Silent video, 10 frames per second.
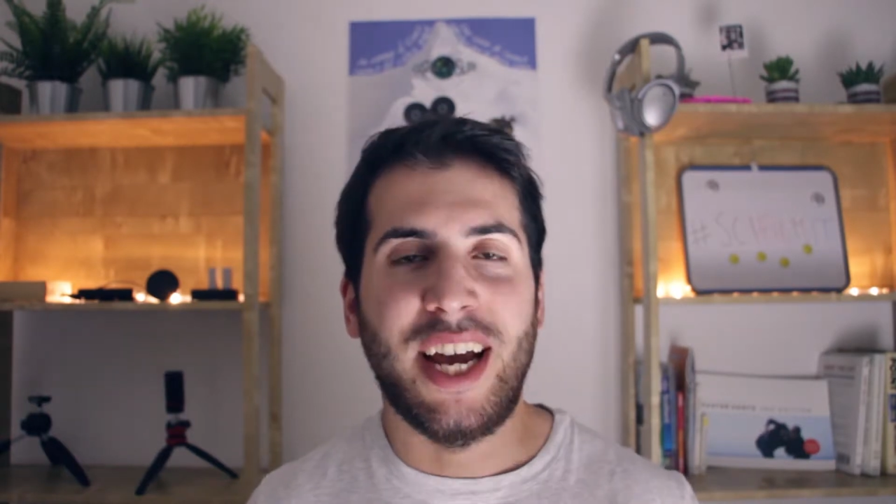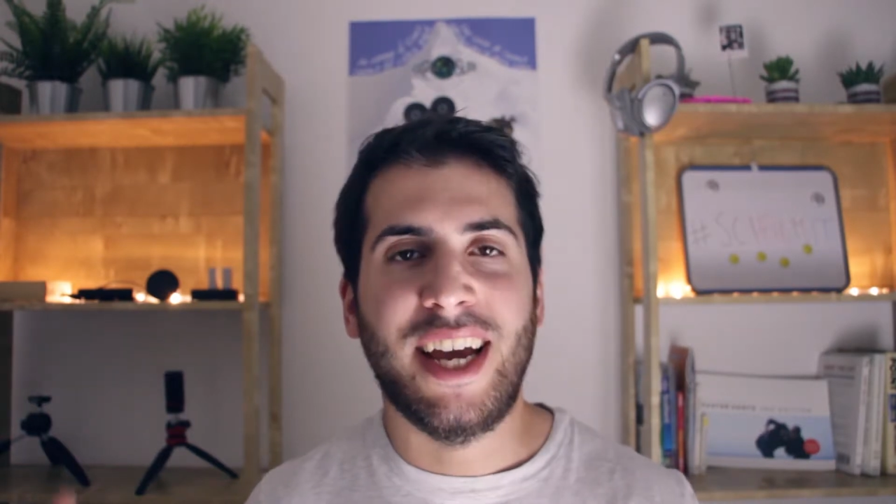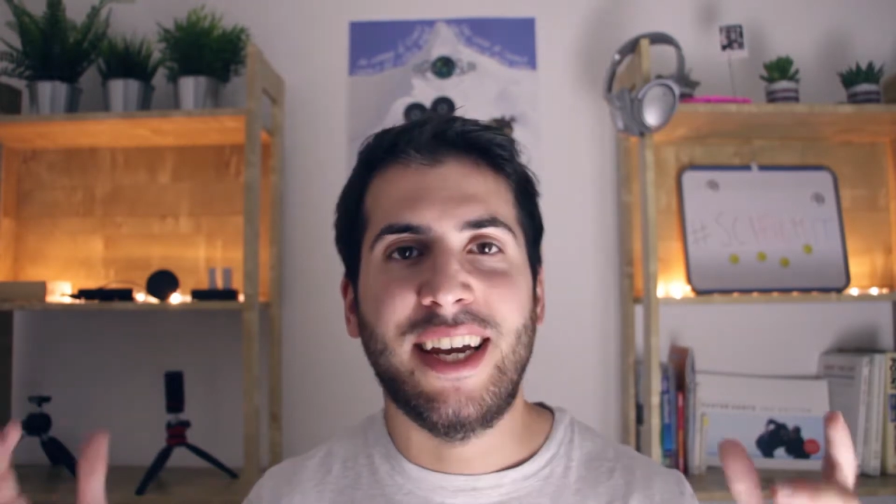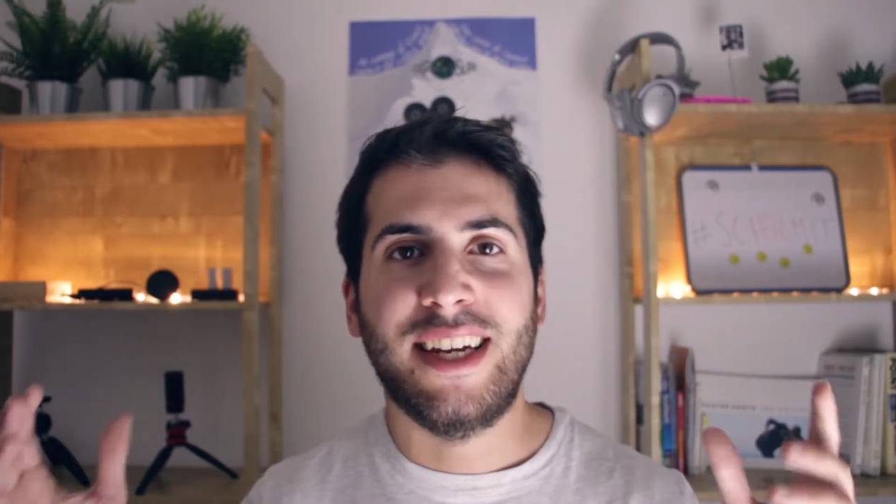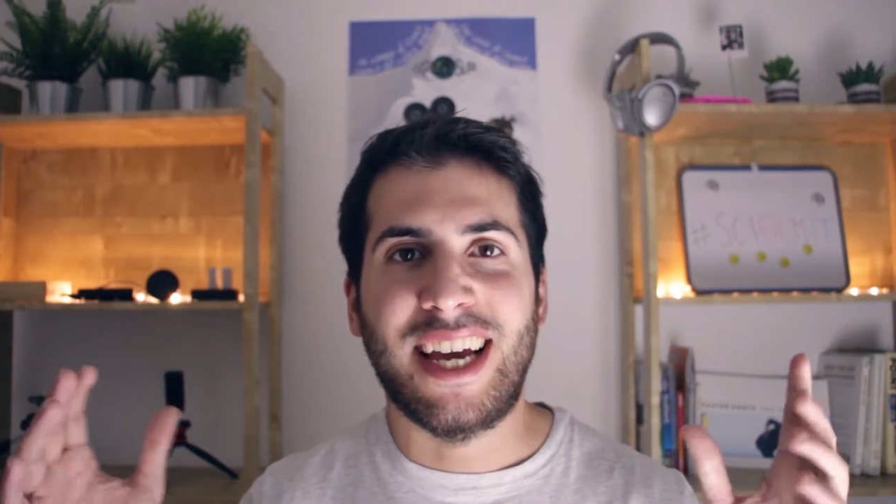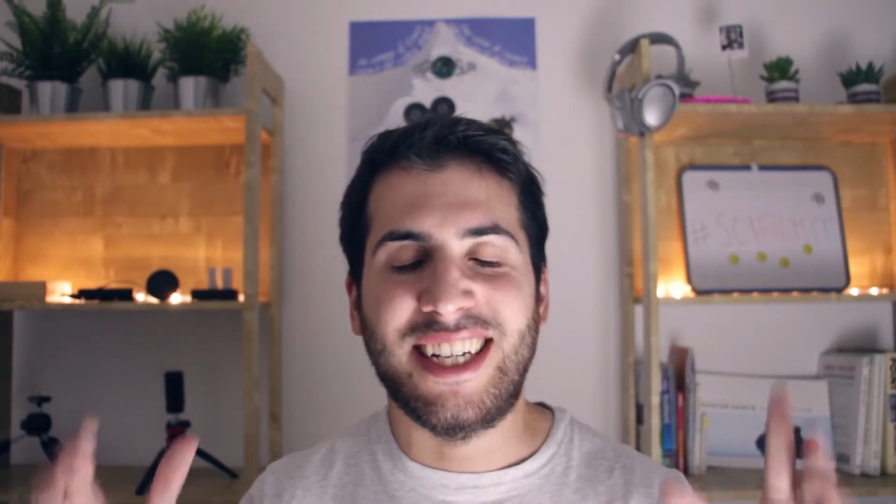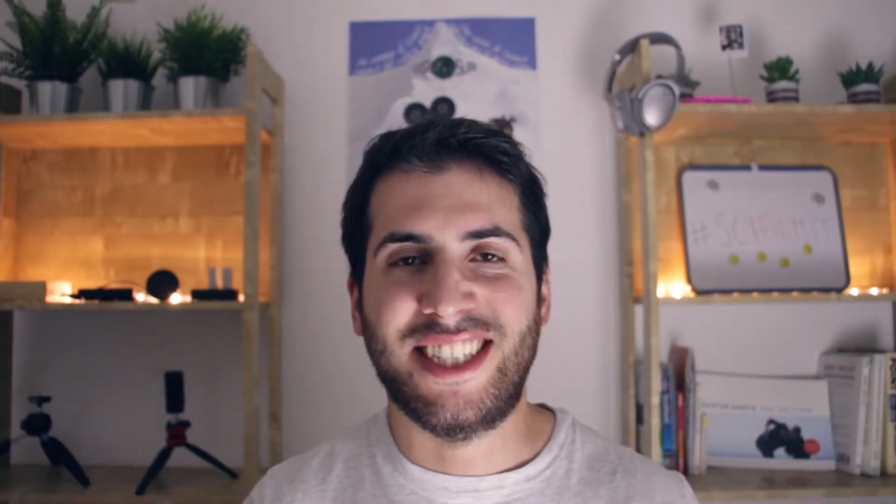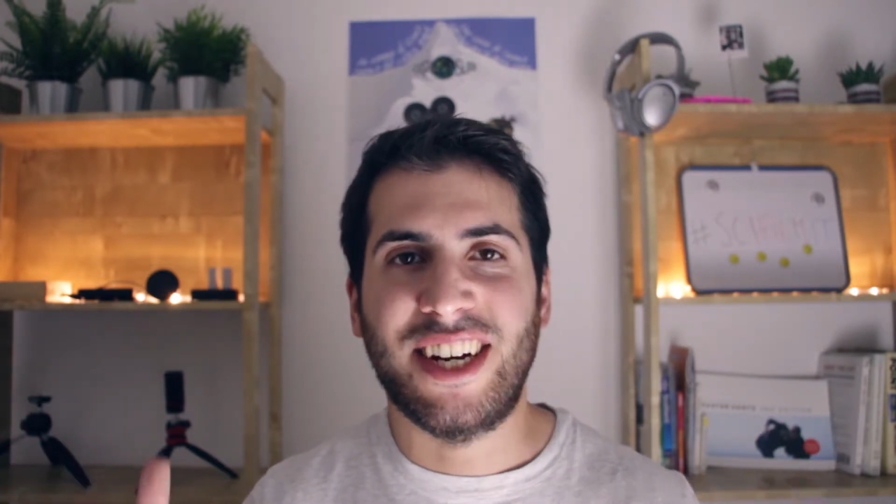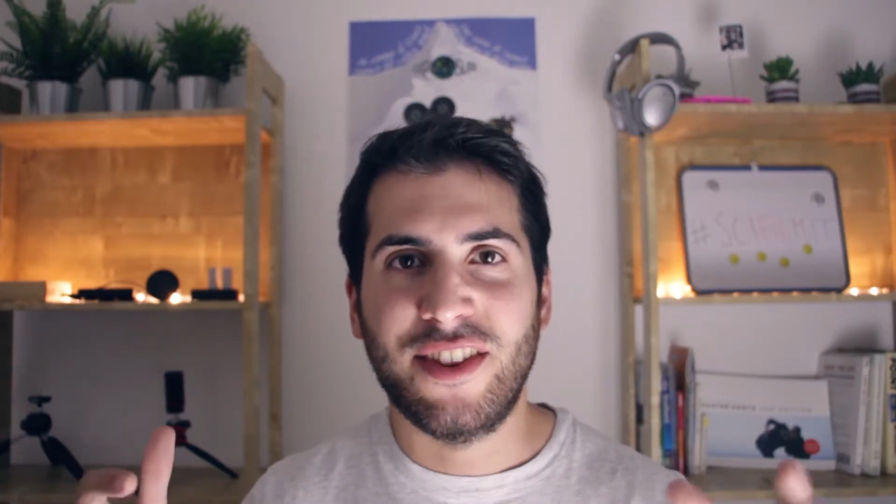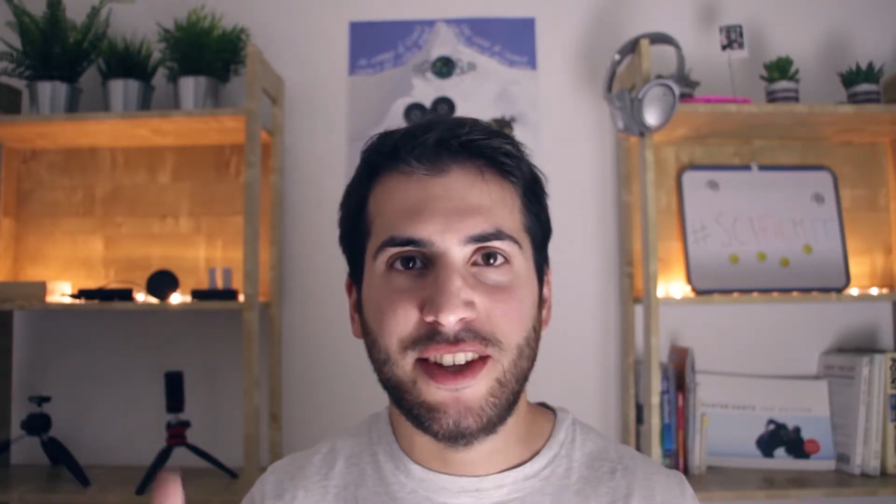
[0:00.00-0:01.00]
and I
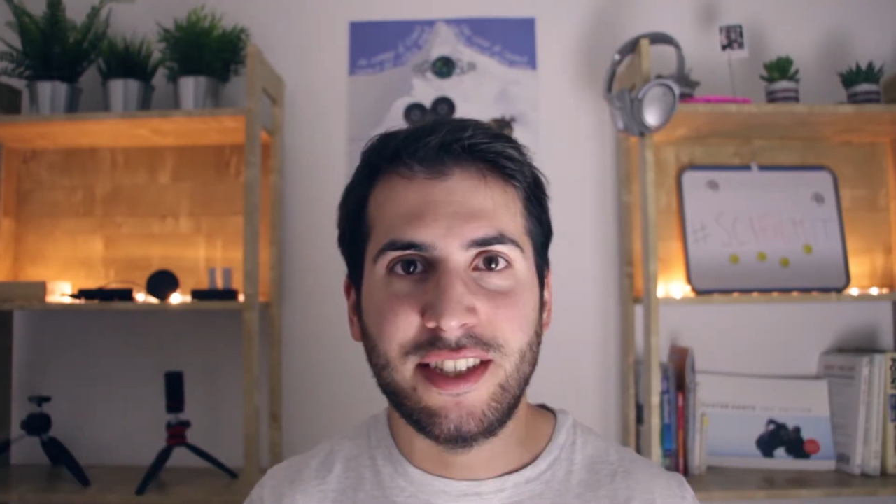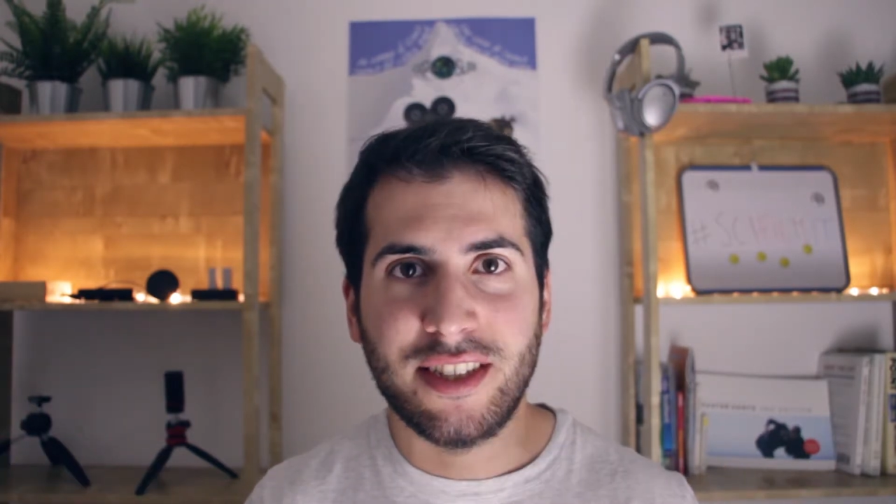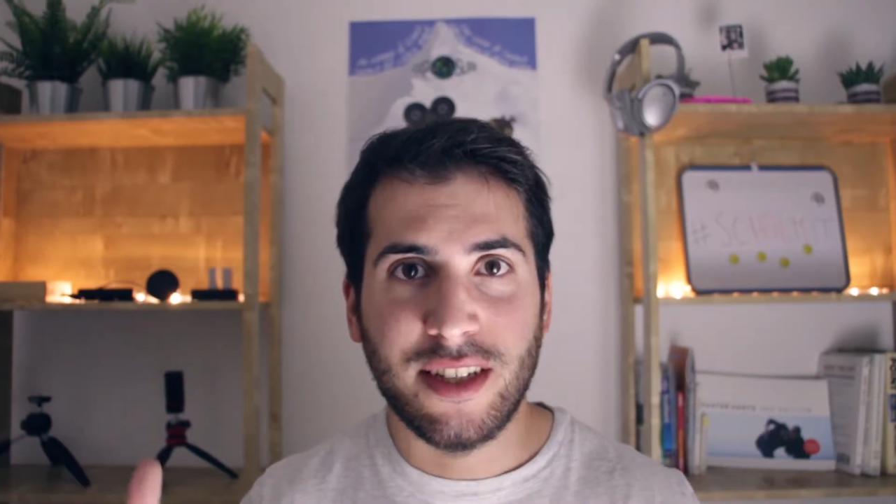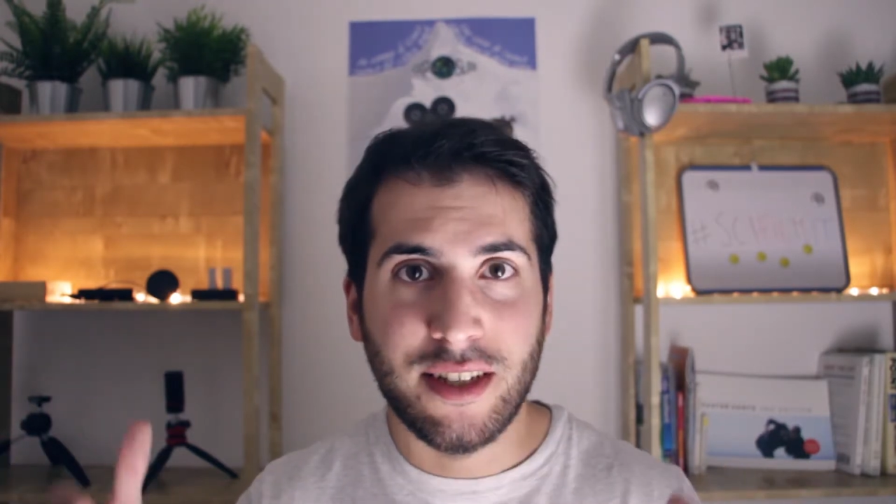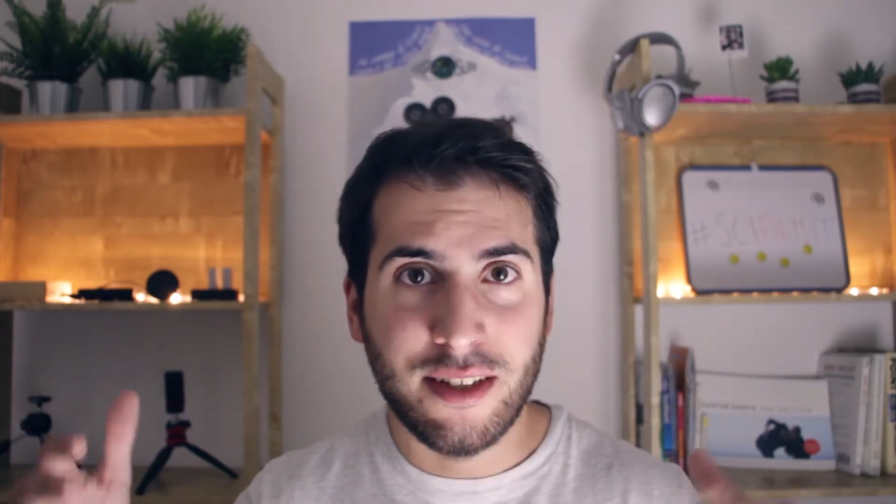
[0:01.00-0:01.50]
shared this